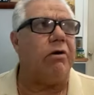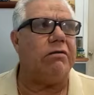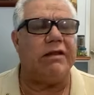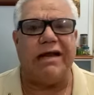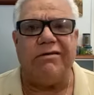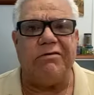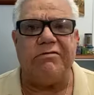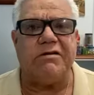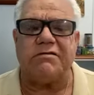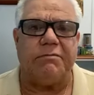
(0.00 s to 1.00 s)
what,
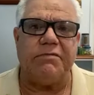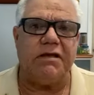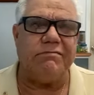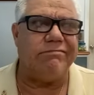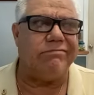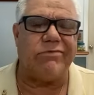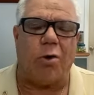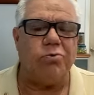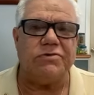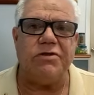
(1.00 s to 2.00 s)
900 and something
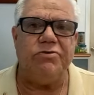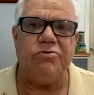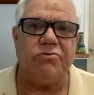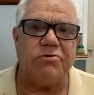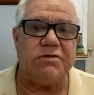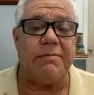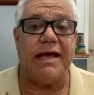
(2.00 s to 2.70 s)
thousand euros the